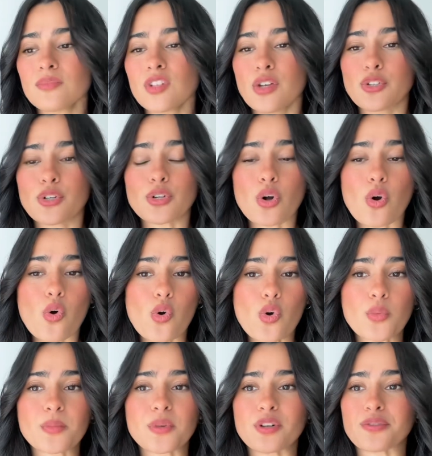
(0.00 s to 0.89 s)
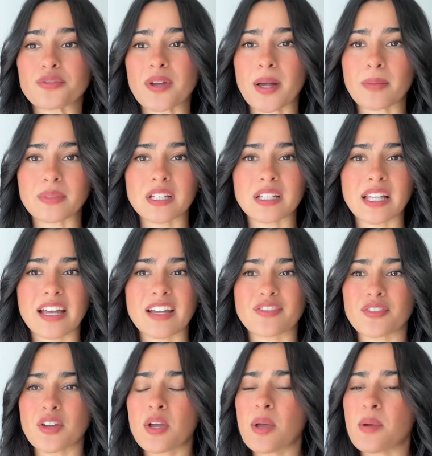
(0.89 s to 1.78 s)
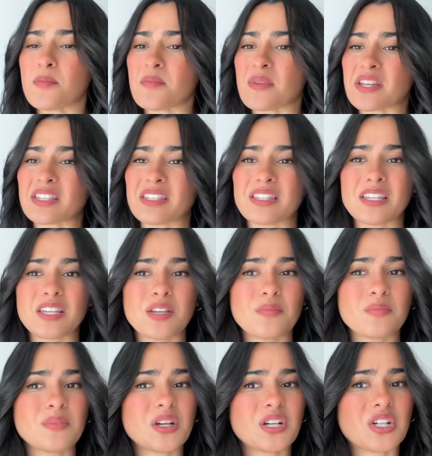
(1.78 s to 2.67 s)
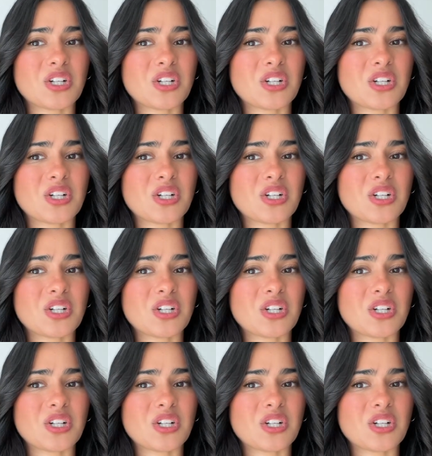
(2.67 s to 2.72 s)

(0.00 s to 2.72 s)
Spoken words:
your home, your family life may seem